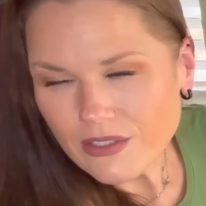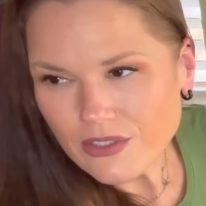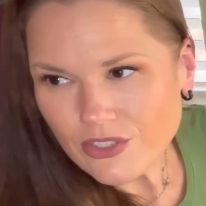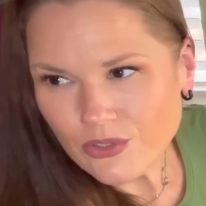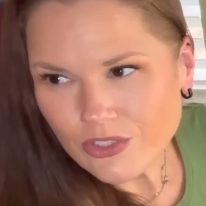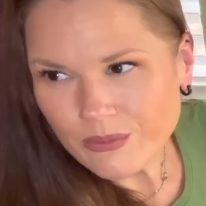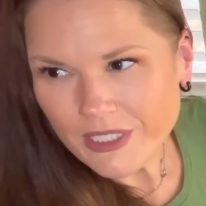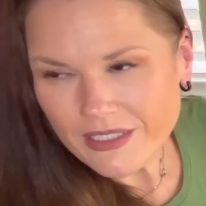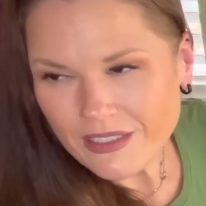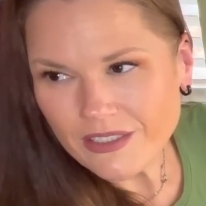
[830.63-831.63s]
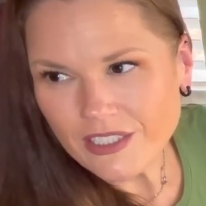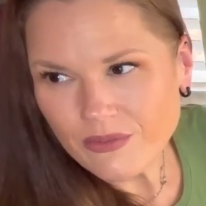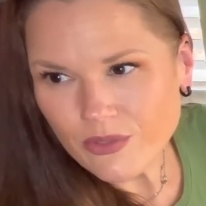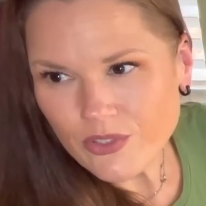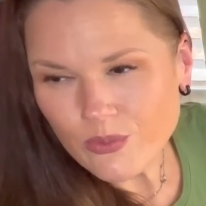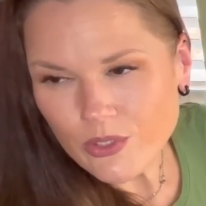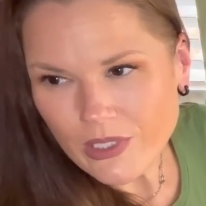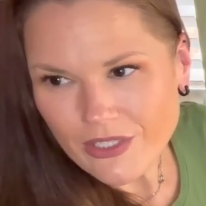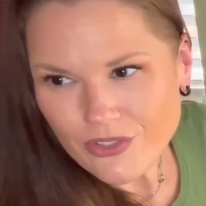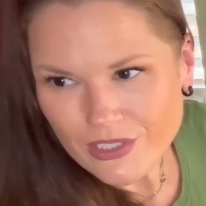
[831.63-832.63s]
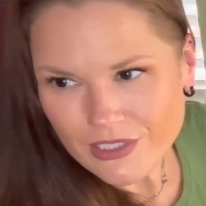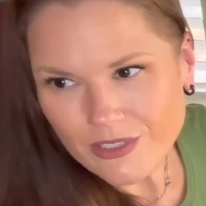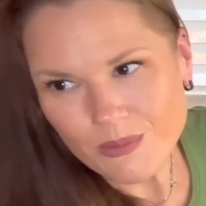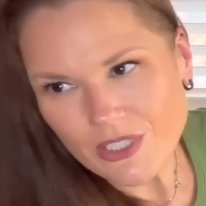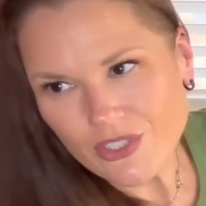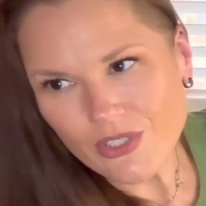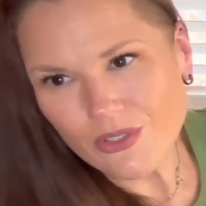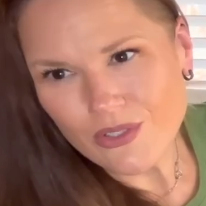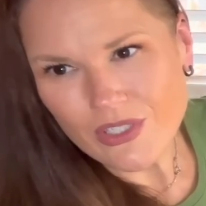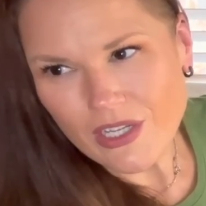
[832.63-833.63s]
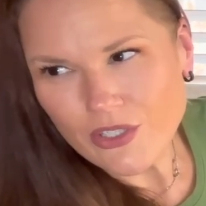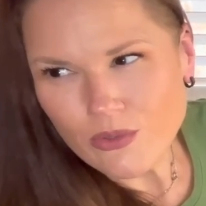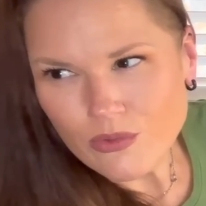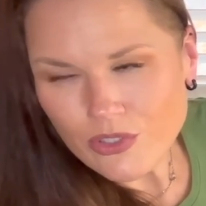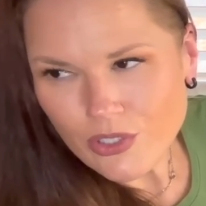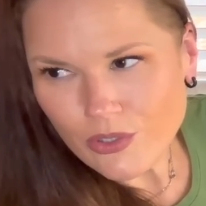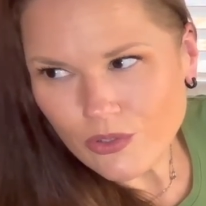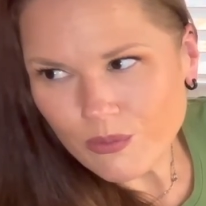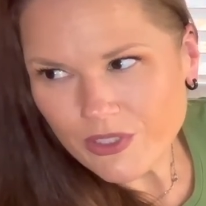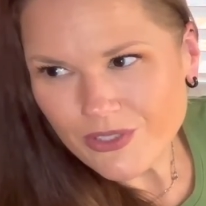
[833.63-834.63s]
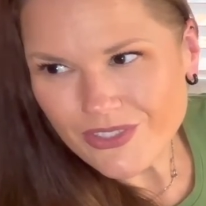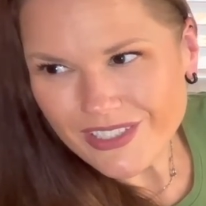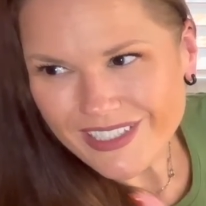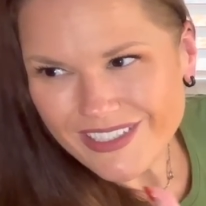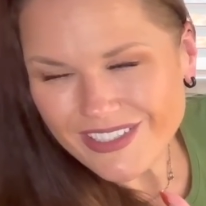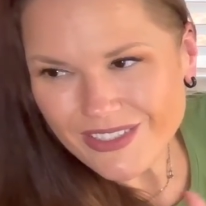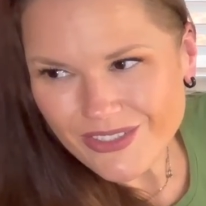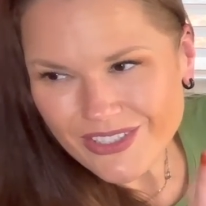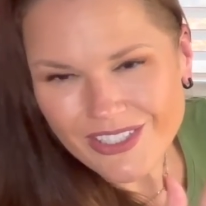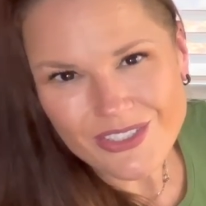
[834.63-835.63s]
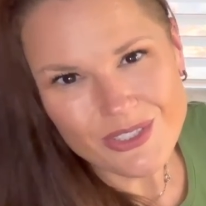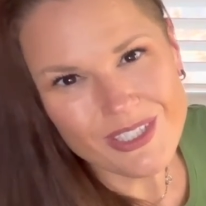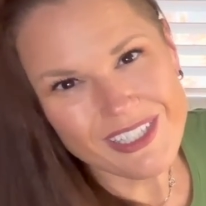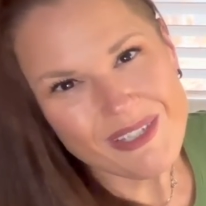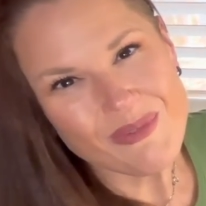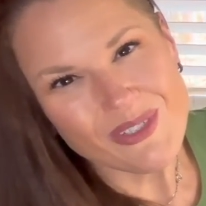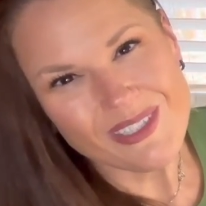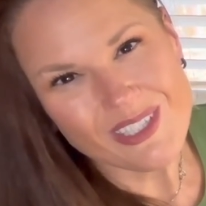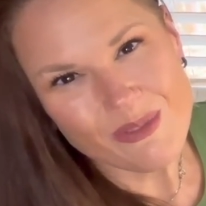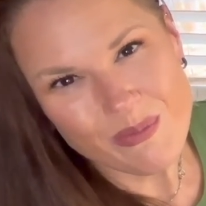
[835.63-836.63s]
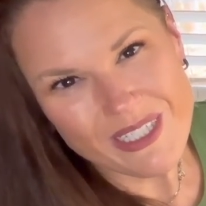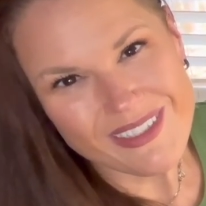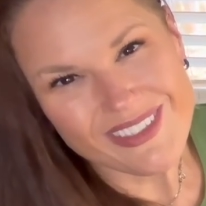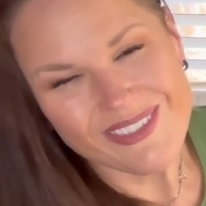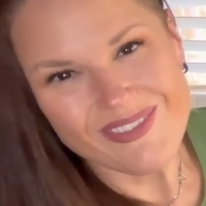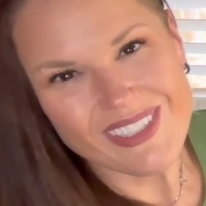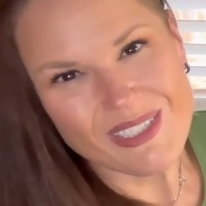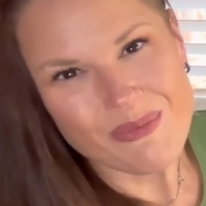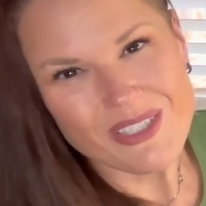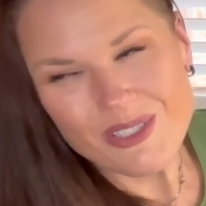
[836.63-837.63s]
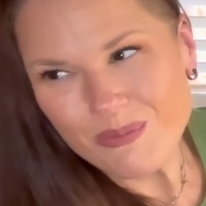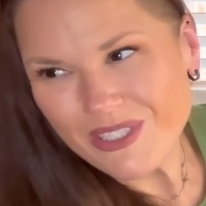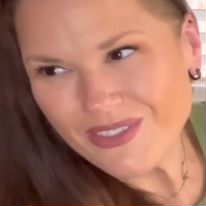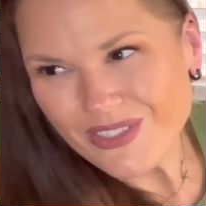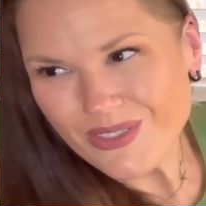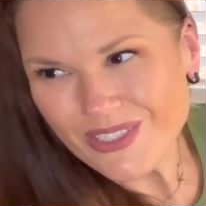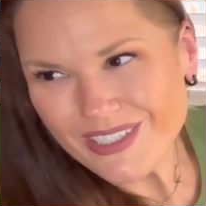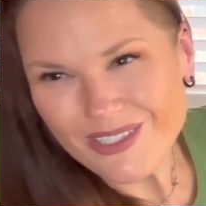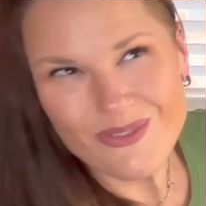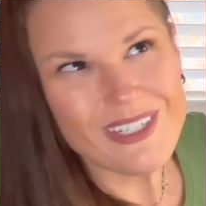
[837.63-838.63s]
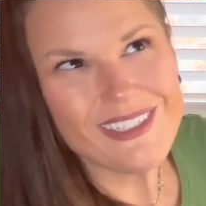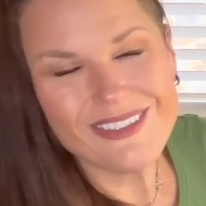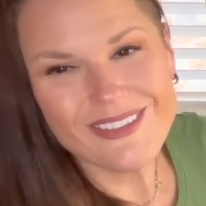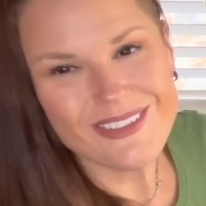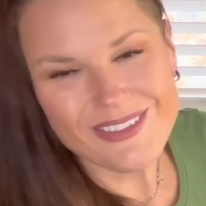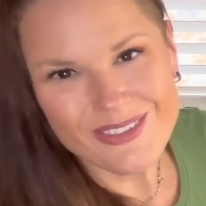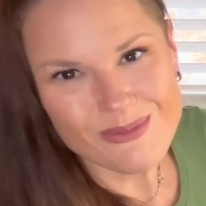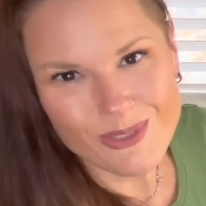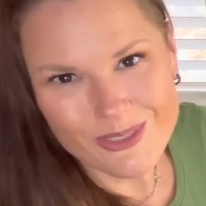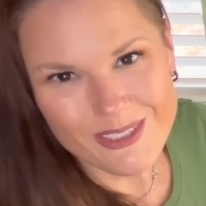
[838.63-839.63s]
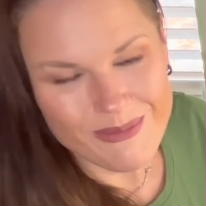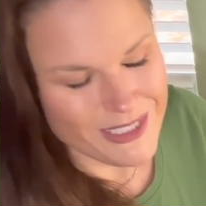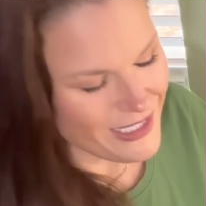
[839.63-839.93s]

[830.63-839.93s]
social media endeavors where you actually get to meet stars. I don't know, but there's, like I said, there's a touch of glamour and it's spinning sometimes. It spins you. It's like, wow, look at this world I'm in.